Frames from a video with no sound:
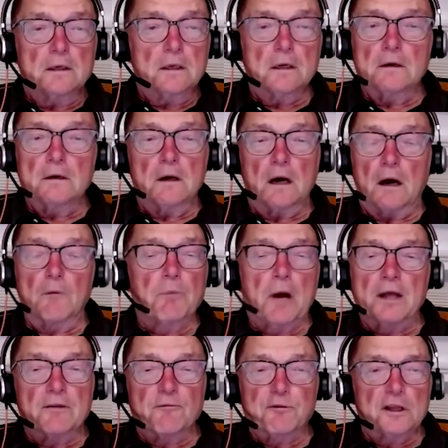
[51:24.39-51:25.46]
I'll
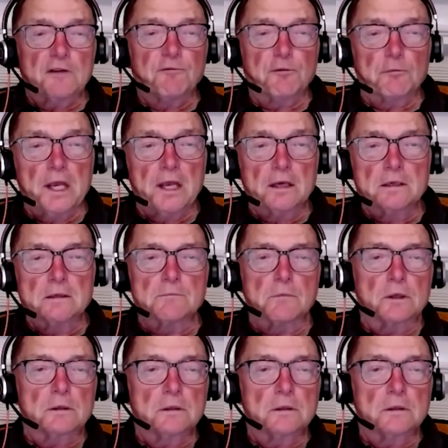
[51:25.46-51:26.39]
buy the fleet from him.